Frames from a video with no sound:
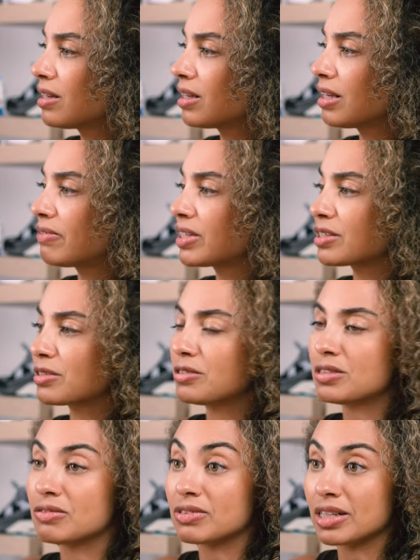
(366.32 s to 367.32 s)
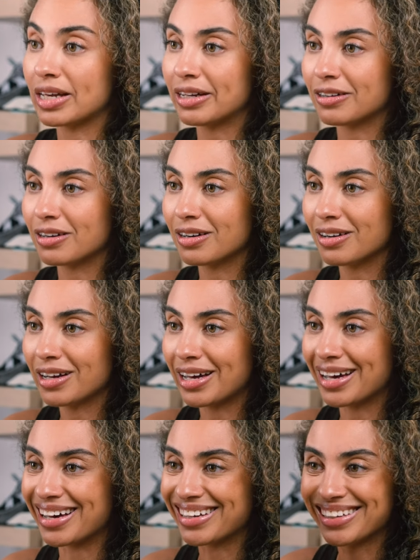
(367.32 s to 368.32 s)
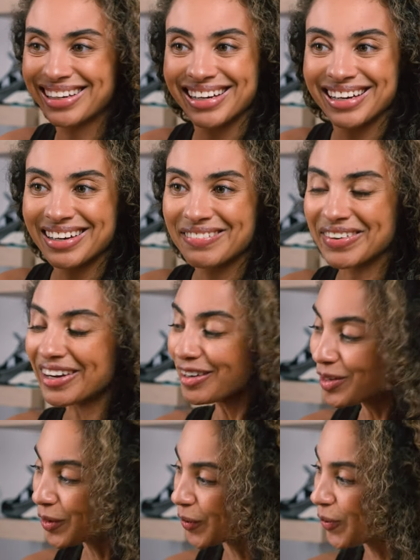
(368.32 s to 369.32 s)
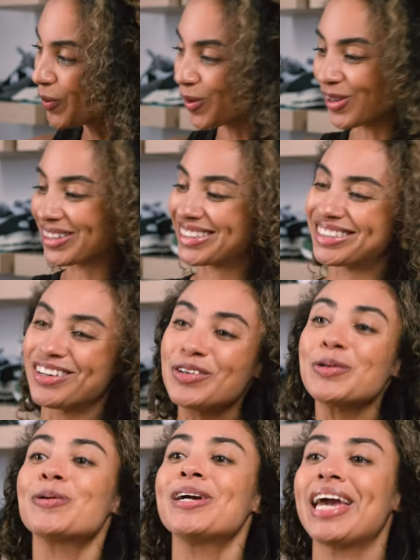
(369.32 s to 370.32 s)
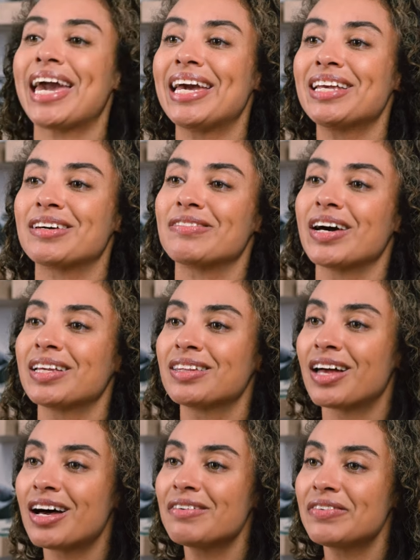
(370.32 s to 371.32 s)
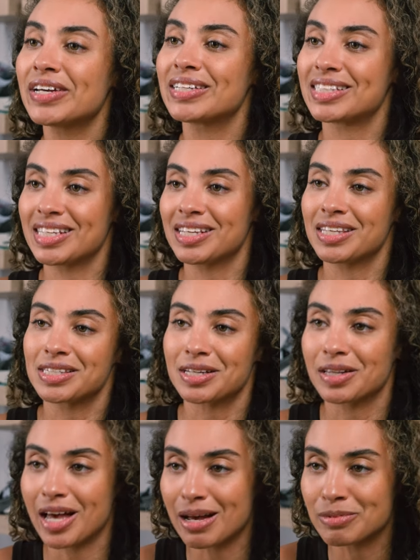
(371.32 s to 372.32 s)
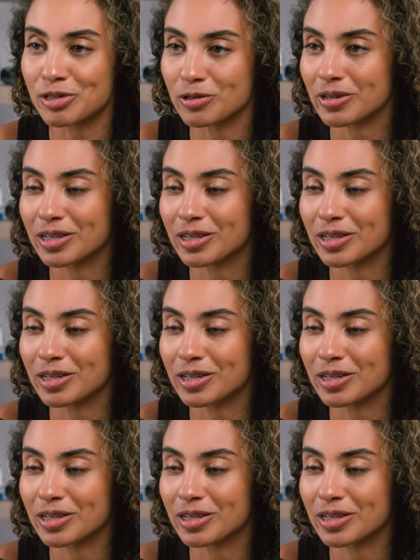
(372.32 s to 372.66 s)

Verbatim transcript: 11 exclusives later. Uh, very cool. So creative. I love seeing these collabs. They're